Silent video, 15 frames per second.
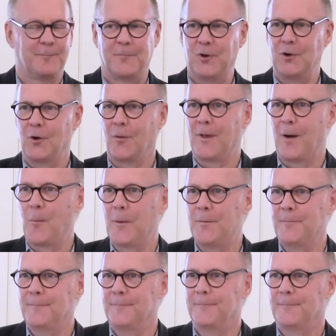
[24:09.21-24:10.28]
Do you know that
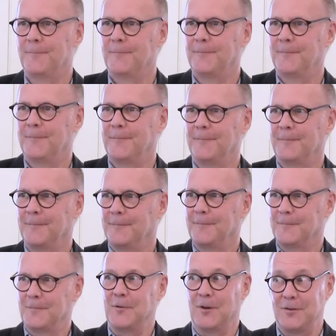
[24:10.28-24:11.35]
one?
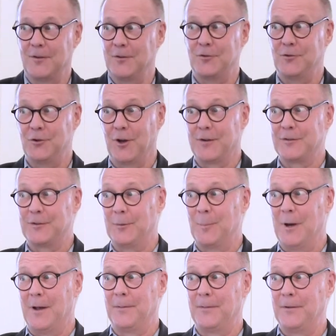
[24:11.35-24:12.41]
This is just
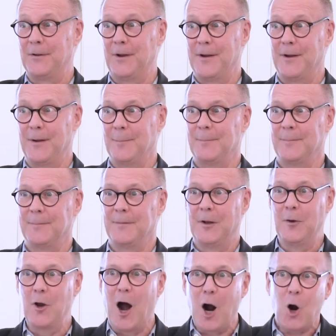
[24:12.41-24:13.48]
about the time.
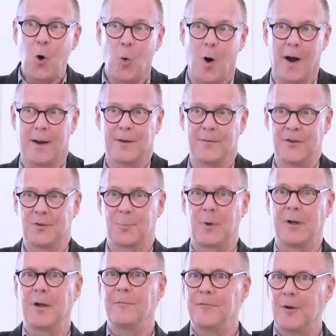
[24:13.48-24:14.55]
Not quite. The
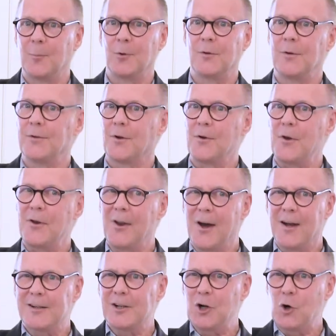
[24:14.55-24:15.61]
spring ephemerals are
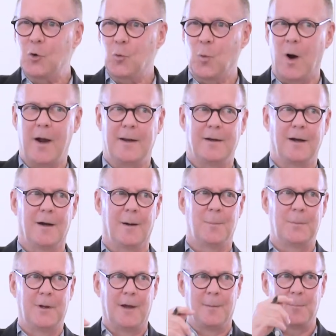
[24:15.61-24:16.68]
not quite
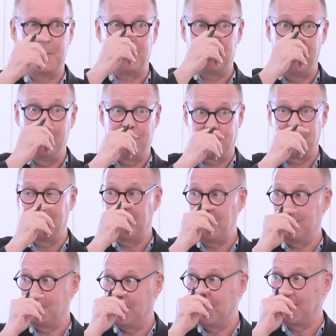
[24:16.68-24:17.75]
up yet.
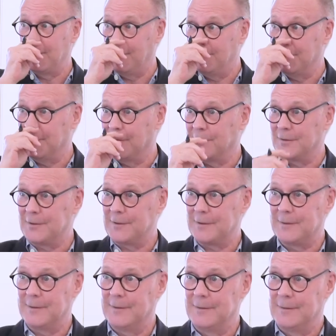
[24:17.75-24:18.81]
Trillium is one of the first.
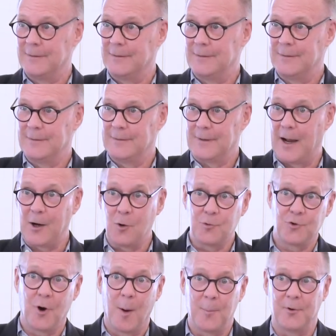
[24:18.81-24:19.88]
I go
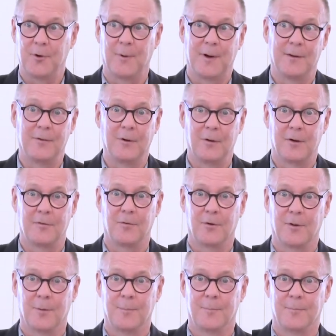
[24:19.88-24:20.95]
tromping around to look for
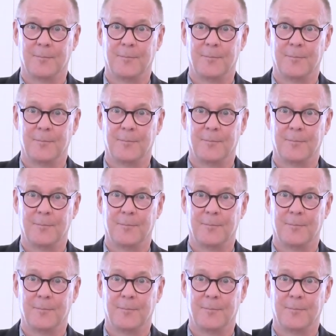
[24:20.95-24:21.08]
them.